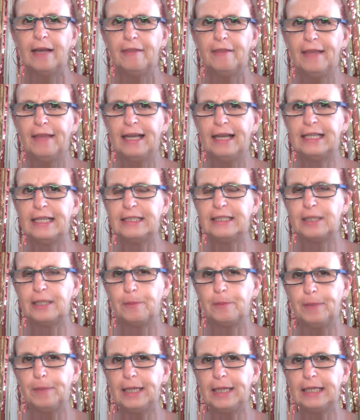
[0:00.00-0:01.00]
That is
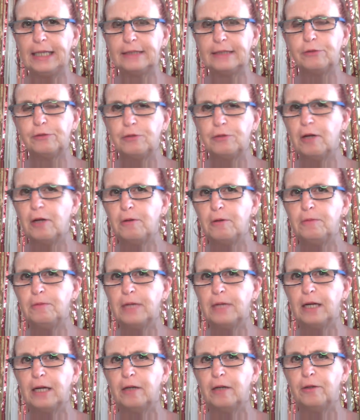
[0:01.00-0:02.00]
the biggest
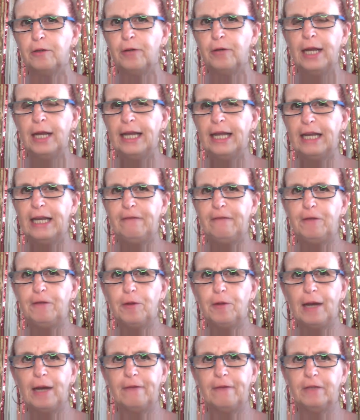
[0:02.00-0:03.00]
no-no if
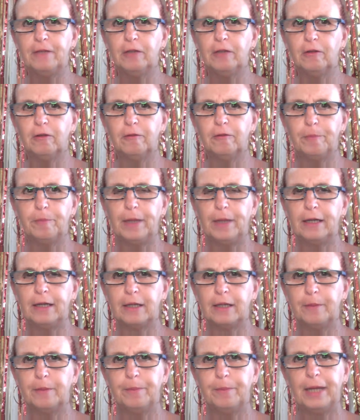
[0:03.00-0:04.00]
you have a lot of bug
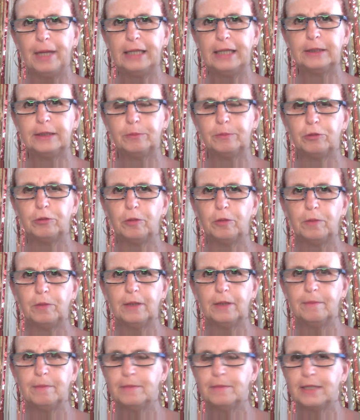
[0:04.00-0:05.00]
and pest
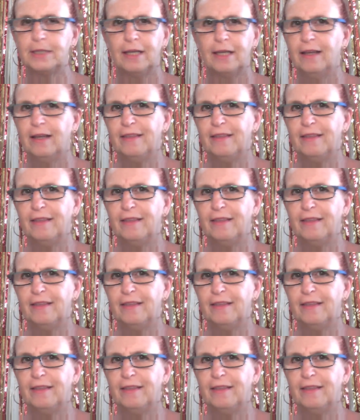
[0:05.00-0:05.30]
problems.